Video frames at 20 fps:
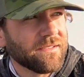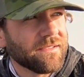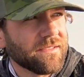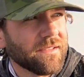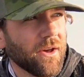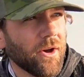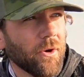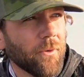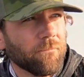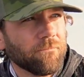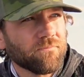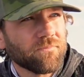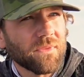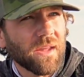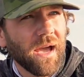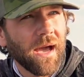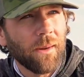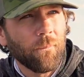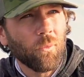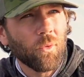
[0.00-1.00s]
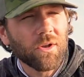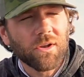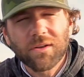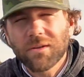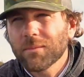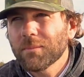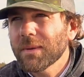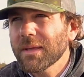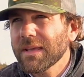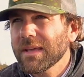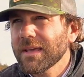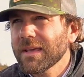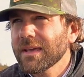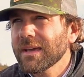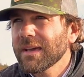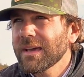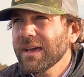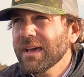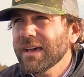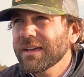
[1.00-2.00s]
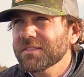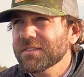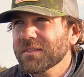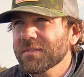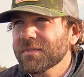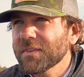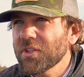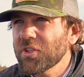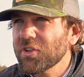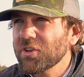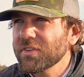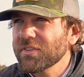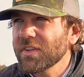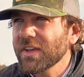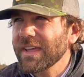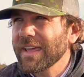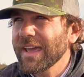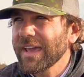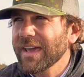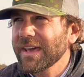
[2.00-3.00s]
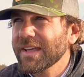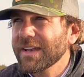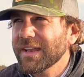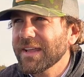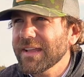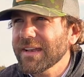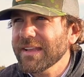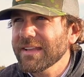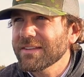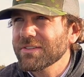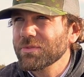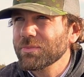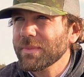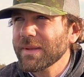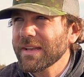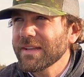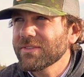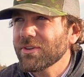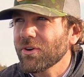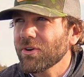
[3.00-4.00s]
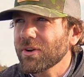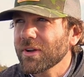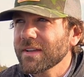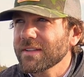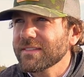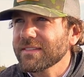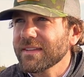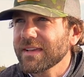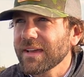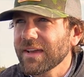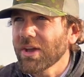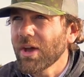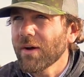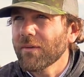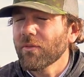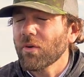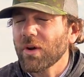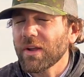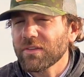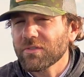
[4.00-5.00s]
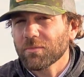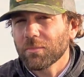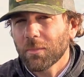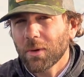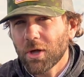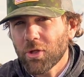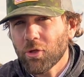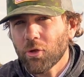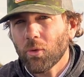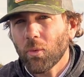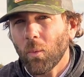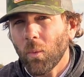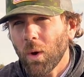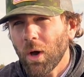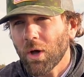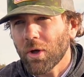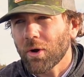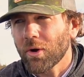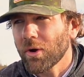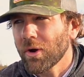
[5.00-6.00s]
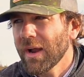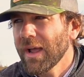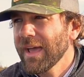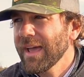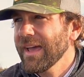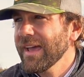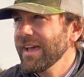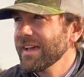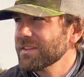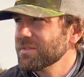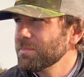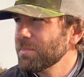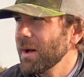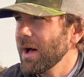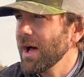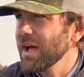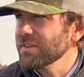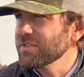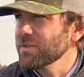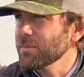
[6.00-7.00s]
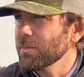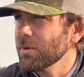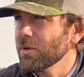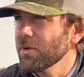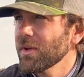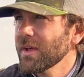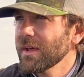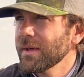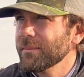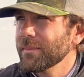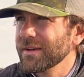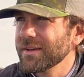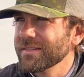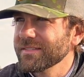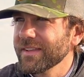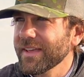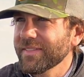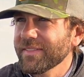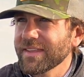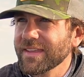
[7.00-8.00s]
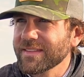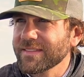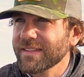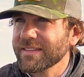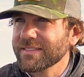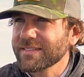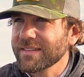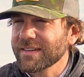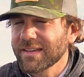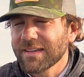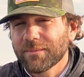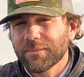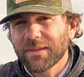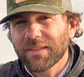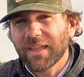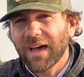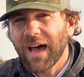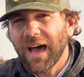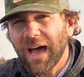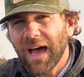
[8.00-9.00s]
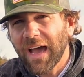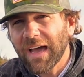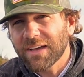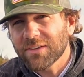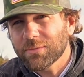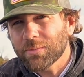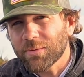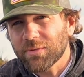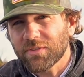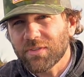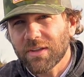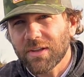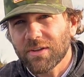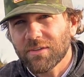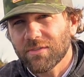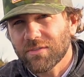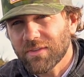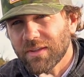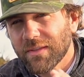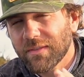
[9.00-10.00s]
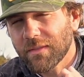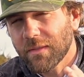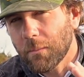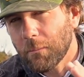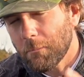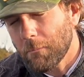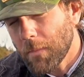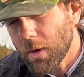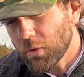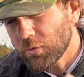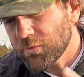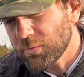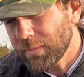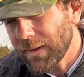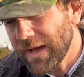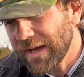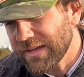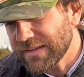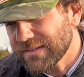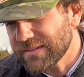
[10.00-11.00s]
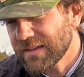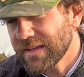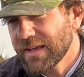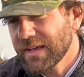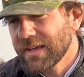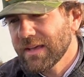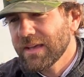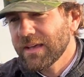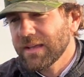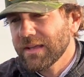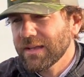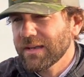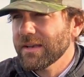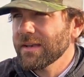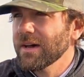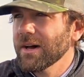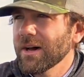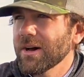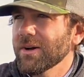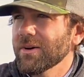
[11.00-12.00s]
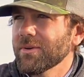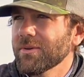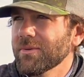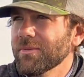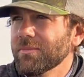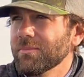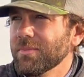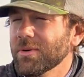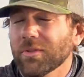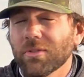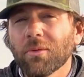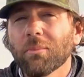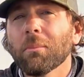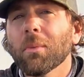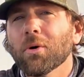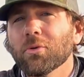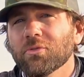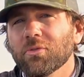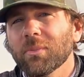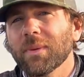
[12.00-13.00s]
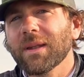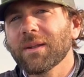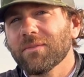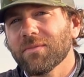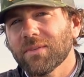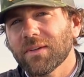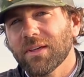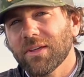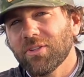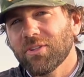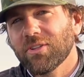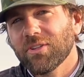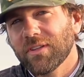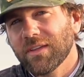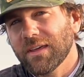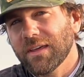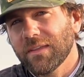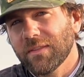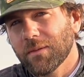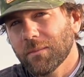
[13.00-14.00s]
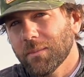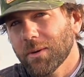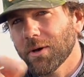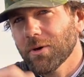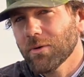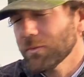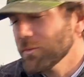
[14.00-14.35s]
So I'm wanting to be as efficient as I can and hit as many targets and cover as much water as possible, because I think that's going to give me the highest percentage of getting the most bites and putting the most amount of fish in the boat,